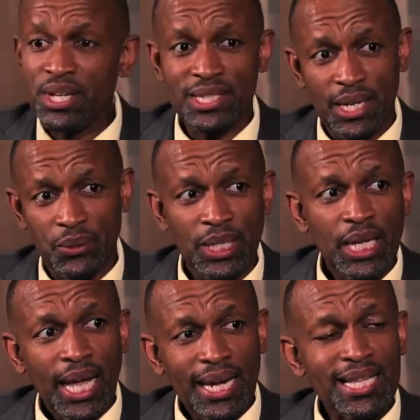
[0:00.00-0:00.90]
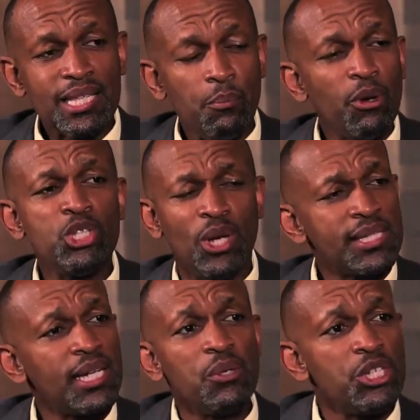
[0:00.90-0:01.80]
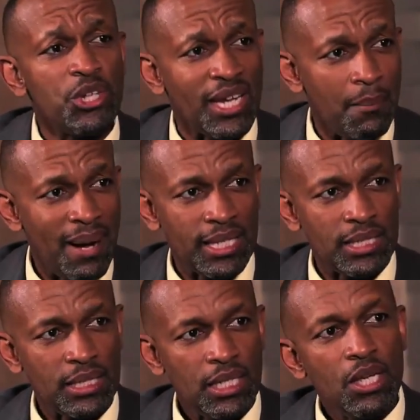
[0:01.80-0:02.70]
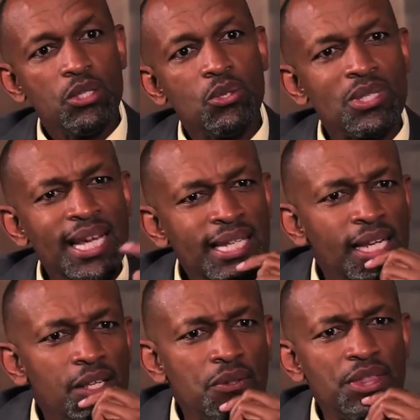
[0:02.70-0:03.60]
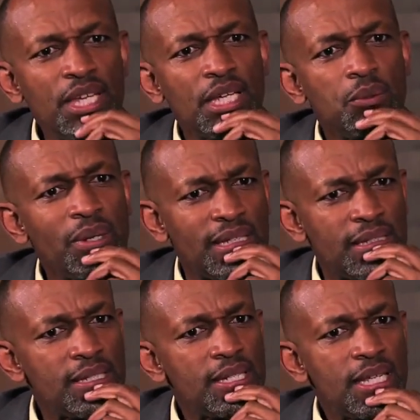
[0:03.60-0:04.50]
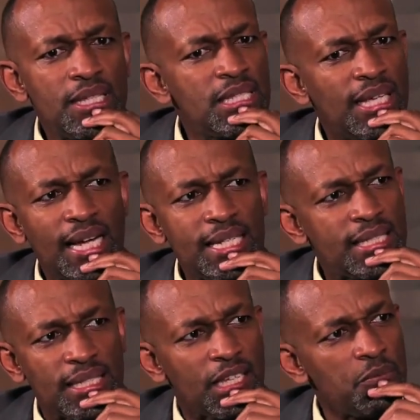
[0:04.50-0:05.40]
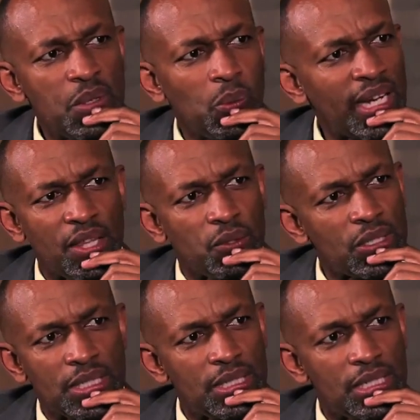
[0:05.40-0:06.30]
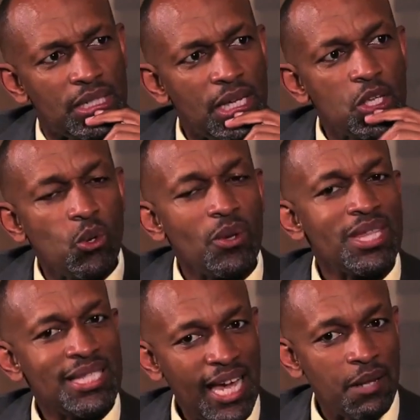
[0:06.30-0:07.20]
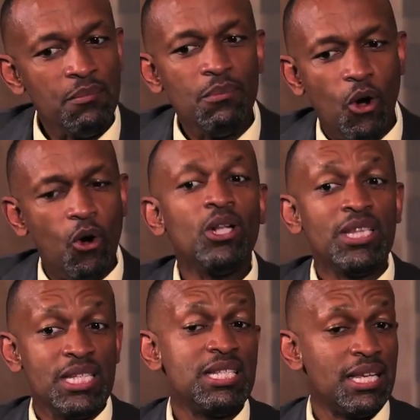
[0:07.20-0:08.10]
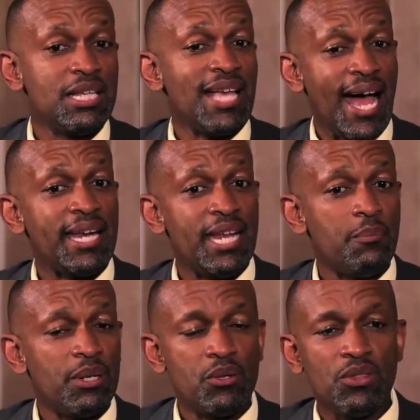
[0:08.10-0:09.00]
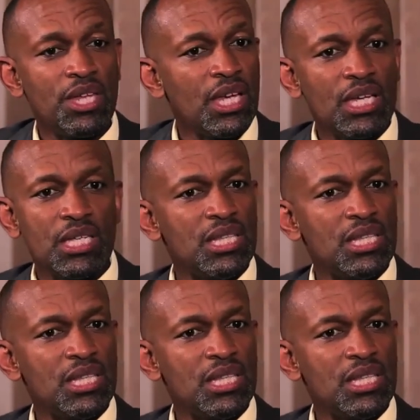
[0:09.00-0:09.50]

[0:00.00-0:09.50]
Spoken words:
breaks down. And at some point, you actually wish you're in a mat. So suddenly you think, wait, this car doesn't give me what I thought it did. So with time, all these things add up and you think,